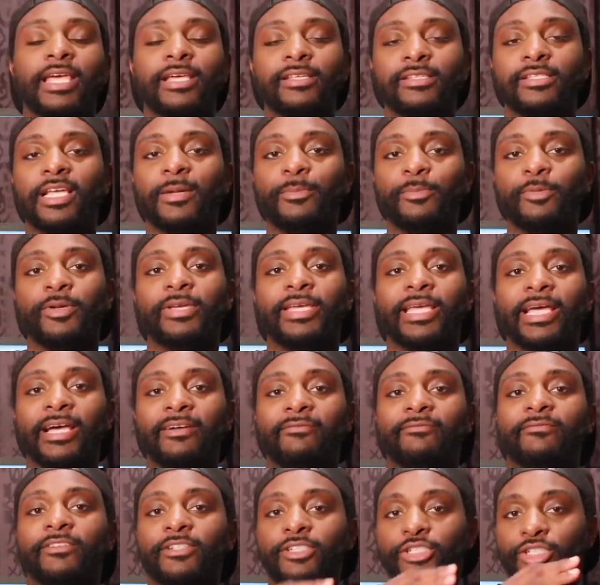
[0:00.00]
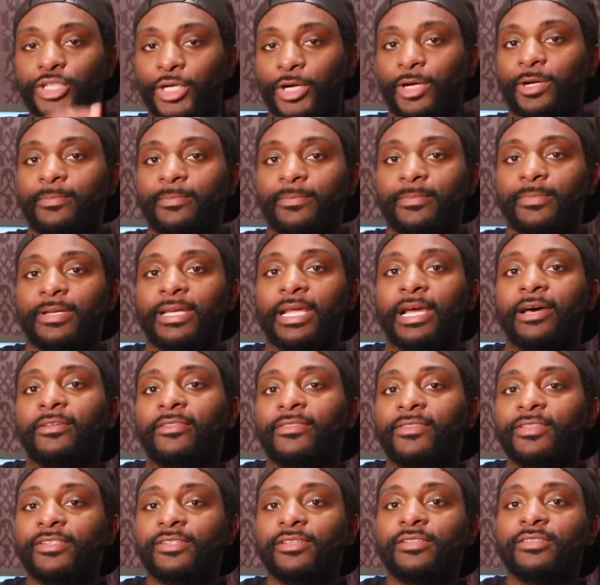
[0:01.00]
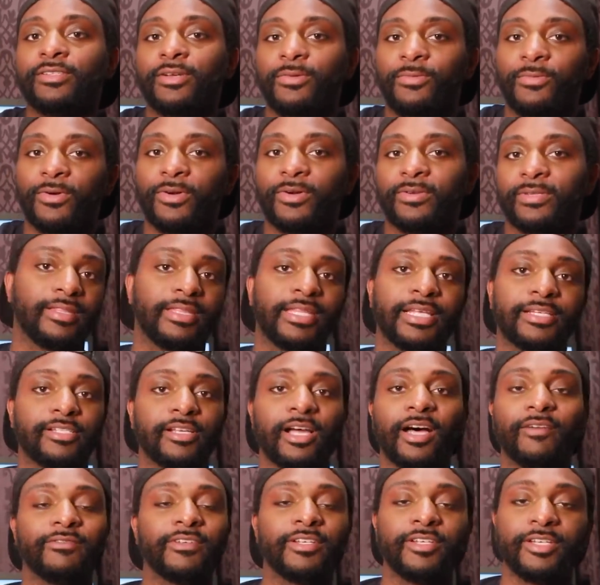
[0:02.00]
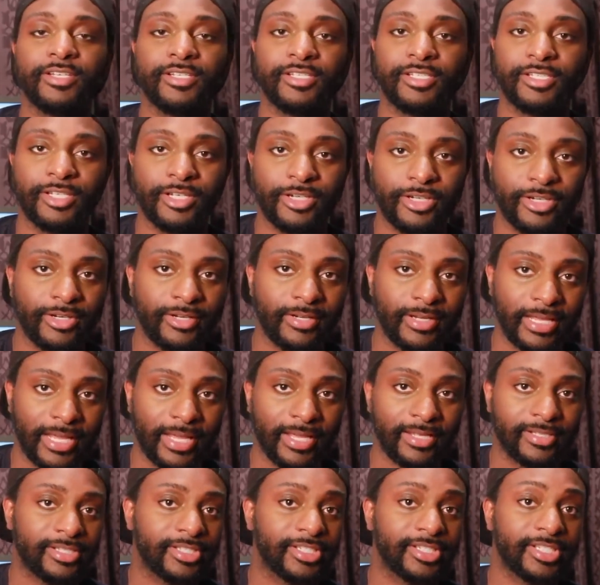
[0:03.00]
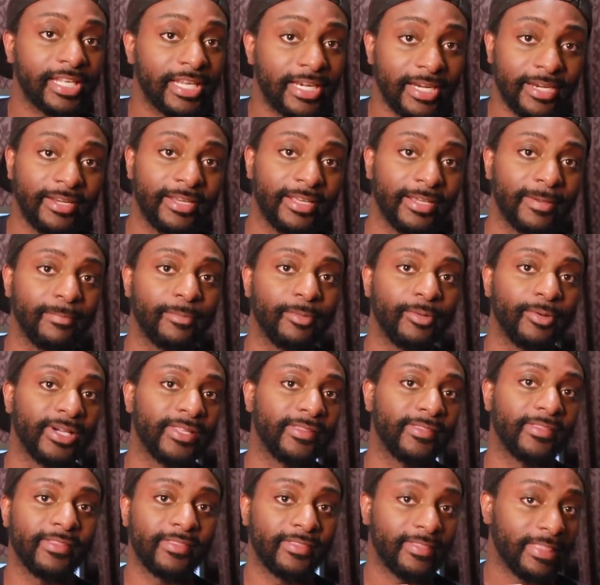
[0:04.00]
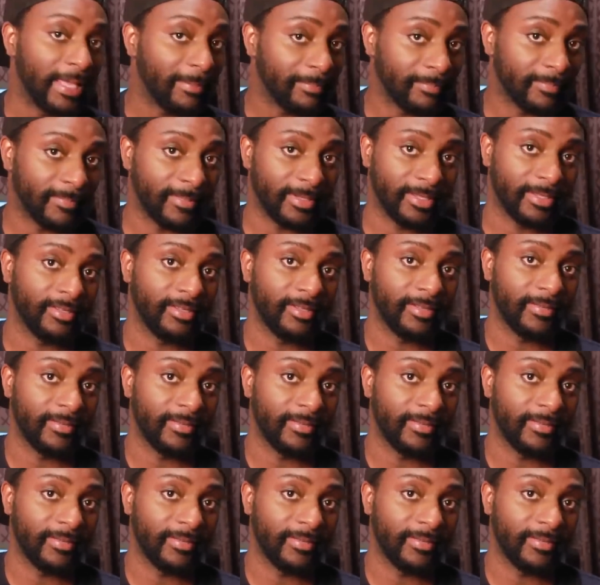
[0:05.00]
Next up we have jurm. Now this is a word that's often considered a synonym with them